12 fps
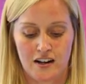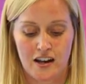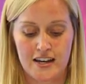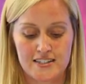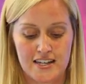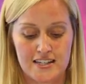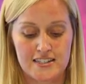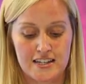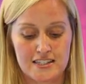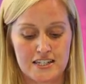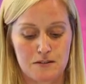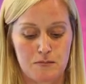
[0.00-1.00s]
Like I say,
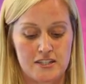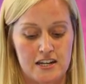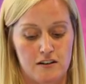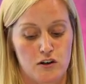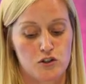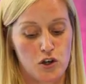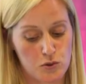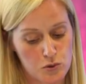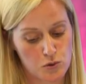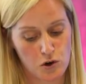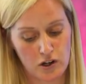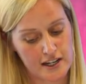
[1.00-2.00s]
16% of our
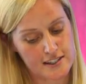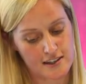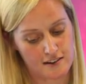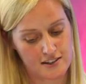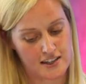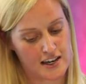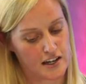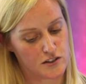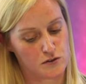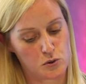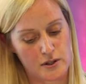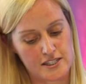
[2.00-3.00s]
total colleagues are under the age
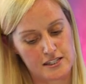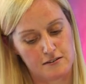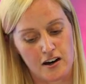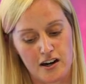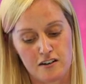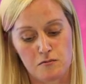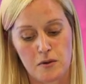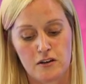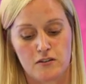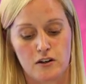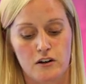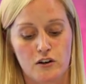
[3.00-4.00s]
of 25, but
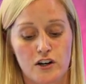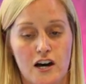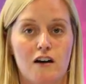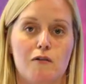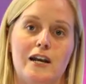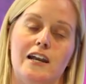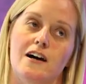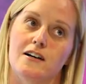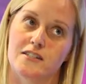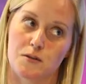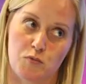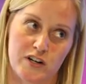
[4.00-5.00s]
if you look at our
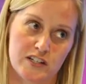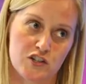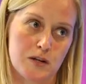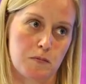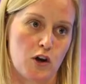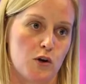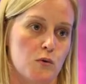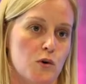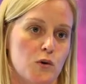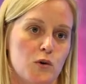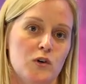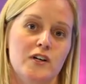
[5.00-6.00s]
last apprenticeship
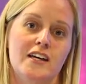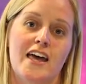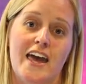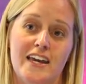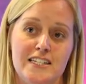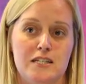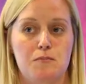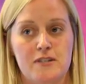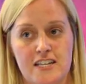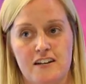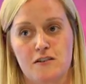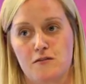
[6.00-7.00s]
cohort,
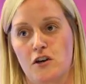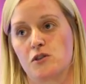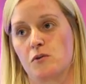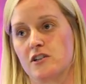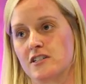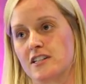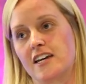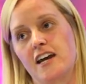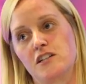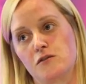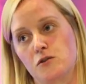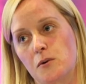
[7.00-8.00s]
80% of those were under the
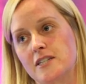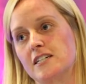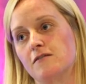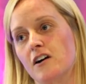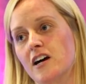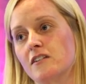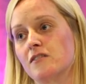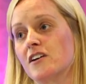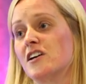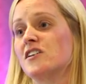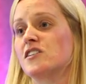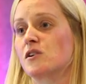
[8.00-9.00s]
age of 25.
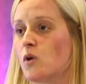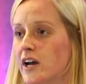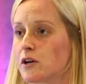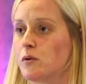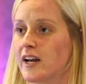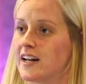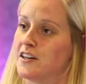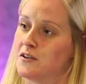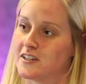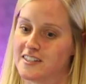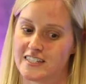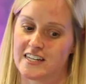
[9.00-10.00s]
So quite quickly, you
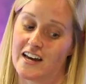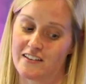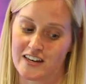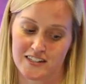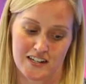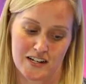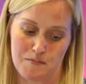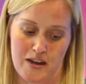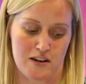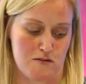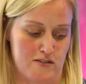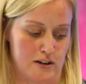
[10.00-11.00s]
can see how that's going to
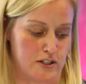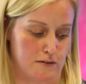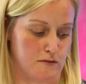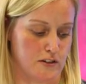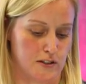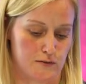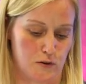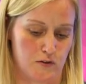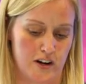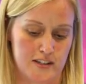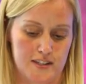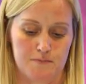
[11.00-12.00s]
make a real difference for
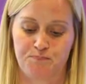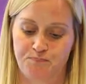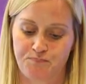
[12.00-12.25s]
us.